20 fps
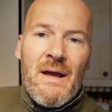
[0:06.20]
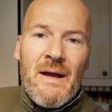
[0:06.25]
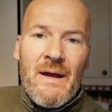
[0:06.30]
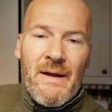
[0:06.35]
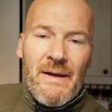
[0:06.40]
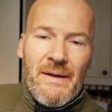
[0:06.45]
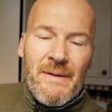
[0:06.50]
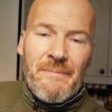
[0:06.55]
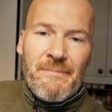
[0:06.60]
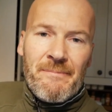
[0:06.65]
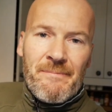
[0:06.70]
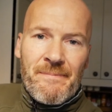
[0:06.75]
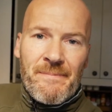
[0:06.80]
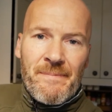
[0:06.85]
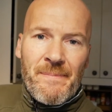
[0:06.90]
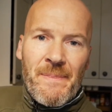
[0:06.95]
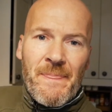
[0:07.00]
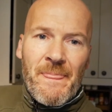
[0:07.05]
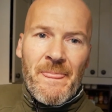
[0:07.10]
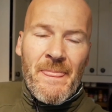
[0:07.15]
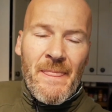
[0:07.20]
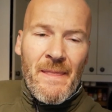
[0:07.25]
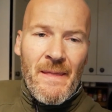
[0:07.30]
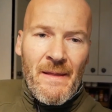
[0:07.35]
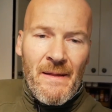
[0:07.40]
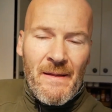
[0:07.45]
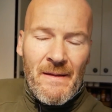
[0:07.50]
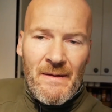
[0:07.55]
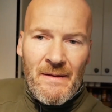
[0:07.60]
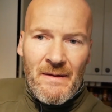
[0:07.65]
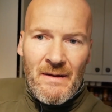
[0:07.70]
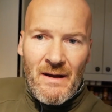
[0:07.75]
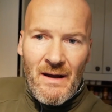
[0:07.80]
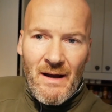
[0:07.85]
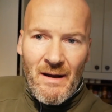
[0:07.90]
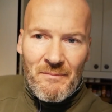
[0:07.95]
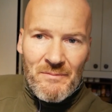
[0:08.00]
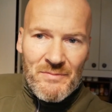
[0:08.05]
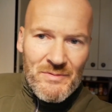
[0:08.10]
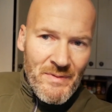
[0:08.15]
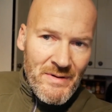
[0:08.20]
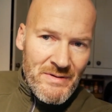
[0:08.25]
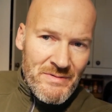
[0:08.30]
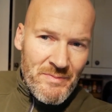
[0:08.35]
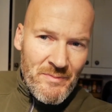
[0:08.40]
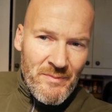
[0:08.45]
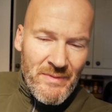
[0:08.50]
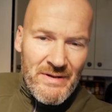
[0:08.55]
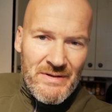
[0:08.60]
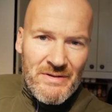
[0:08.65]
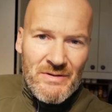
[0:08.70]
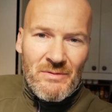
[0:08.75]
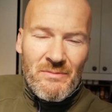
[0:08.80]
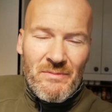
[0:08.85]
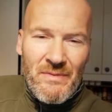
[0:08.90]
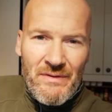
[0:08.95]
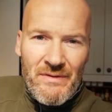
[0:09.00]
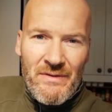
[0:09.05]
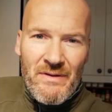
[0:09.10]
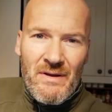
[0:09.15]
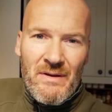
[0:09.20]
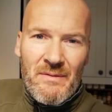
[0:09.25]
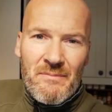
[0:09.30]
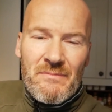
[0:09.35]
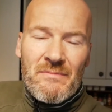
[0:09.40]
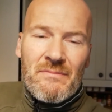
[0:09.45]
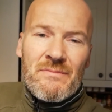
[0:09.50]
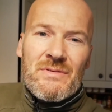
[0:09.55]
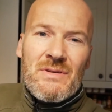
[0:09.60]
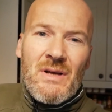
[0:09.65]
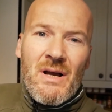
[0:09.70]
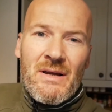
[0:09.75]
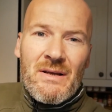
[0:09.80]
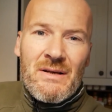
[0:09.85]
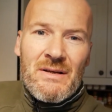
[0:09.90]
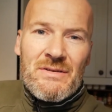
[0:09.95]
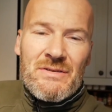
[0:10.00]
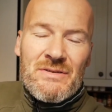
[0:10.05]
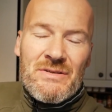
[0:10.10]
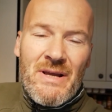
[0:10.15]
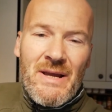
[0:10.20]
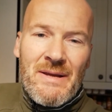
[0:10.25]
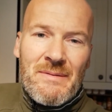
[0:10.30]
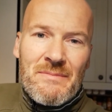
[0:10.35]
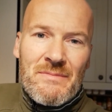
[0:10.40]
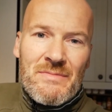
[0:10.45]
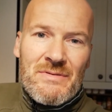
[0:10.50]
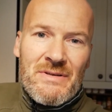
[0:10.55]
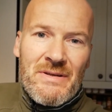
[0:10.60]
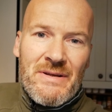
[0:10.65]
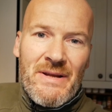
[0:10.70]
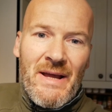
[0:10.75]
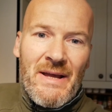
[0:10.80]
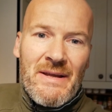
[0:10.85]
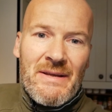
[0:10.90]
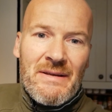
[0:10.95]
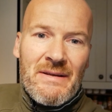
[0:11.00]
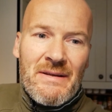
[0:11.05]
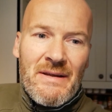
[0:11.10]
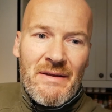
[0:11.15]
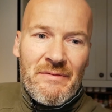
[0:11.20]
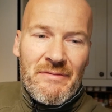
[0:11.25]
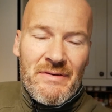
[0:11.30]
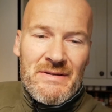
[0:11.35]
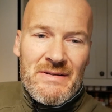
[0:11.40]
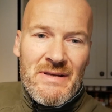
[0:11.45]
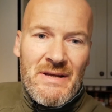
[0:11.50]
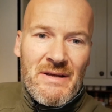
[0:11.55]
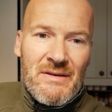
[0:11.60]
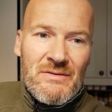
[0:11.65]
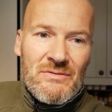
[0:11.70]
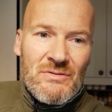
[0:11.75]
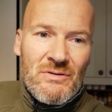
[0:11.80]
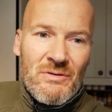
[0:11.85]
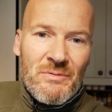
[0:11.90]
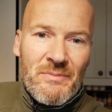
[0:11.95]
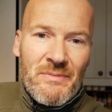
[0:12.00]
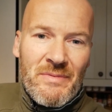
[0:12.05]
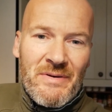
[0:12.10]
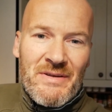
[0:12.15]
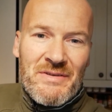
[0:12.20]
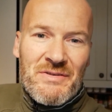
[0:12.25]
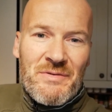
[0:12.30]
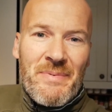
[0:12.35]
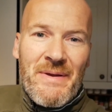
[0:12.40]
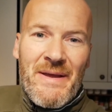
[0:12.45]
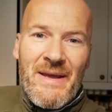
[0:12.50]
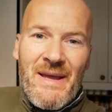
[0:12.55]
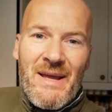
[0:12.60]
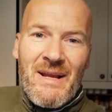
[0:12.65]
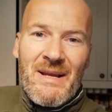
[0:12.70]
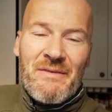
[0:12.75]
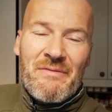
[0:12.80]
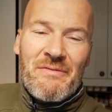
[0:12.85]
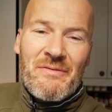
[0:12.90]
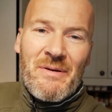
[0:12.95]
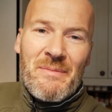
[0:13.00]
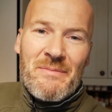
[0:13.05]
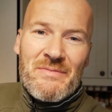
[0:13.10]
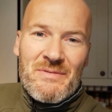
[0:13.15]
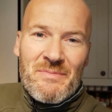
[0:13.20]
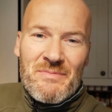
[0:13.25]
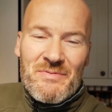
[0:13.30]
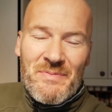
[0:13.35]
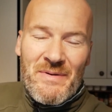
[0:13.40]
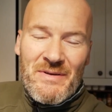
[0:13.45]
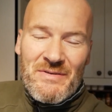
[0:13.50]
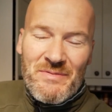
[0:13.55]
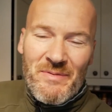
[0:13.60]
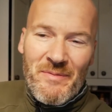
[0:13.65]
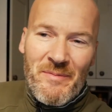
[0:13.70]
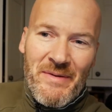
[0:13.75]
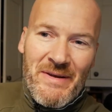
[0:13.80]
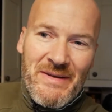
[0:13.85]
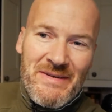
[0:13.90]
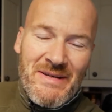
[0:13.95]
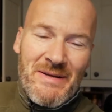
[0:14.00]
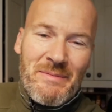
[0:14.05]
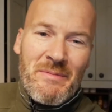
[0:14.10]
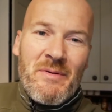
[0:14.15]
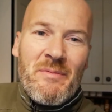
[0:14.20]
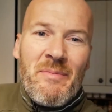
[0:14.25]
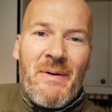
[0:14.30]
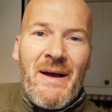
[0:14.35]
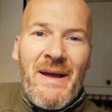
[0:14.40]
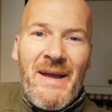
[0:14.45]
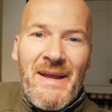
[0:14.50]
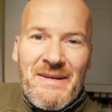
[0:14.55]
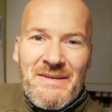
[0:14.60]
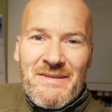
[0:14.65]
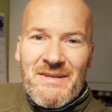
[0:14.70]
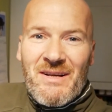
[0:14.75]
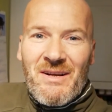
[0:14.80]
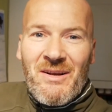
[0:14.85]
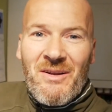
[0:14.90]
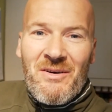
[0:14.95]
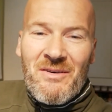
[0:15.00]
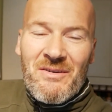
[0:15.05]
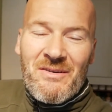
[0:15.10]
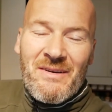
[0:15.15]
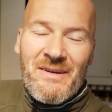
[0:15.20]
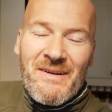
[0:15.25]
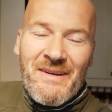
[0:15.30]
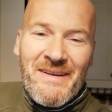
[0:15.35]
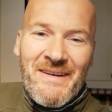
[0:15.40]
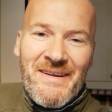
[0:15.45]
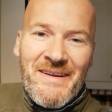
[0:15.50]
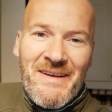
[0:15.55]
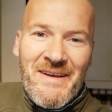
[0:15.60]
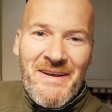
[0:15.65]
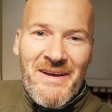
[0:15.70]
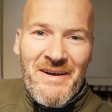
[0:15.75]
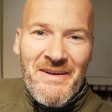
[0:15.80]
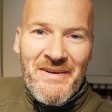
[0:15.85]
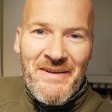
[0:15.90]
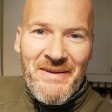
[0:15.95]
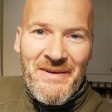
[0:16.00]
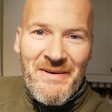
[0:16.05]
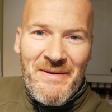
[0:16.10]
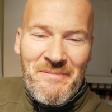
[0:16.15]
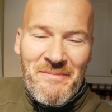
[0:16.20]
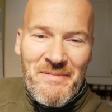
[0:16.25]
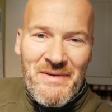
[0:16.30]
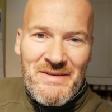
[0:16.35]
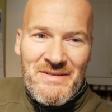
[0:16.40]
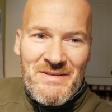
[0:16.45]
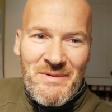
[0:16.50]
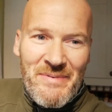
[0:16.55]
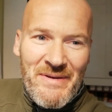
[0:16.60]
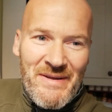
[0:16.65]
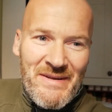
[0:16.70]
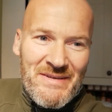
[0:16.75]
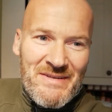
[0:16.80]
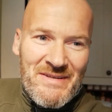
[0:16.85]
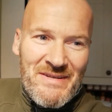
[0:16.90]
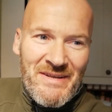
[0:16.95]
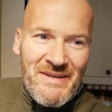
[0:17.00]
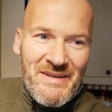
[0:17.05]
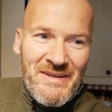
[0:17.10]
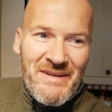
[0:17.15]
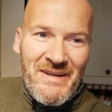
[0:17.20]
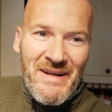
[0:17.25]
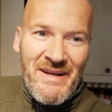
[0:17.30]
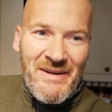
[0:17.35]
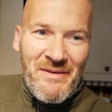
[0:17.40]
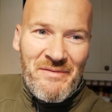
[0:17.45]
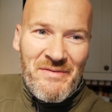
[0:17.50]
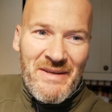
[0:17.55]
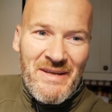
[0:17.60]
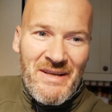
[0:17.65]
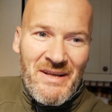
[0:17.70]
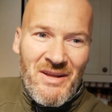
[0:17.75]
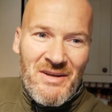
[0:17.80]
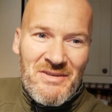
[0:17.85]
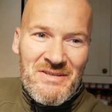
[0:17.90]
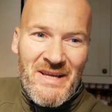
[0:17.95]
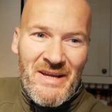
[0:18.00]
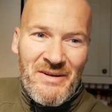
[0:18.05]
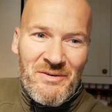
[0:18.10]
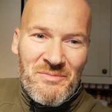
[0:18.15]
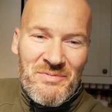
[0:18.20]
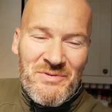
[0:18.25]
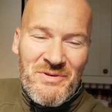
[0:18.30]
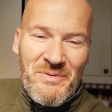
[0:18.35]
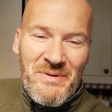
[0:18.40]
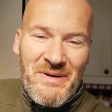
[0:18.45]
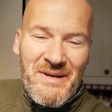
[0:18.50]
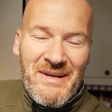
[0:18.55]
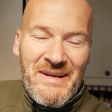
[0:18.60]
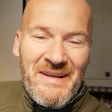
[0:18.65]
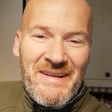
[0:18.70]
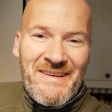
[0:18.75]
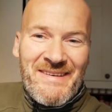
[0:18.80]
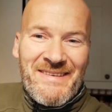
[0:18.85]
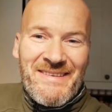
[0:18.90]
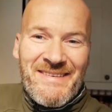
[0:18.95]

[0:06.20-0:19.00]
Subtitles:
I'm supposed to be meeting up with cyclist James today, if he turns up. It's a bit early for him, so I'm supposed to be meeting him about 8 o'clock. And he's a bit, I don't think he likes getting up too early,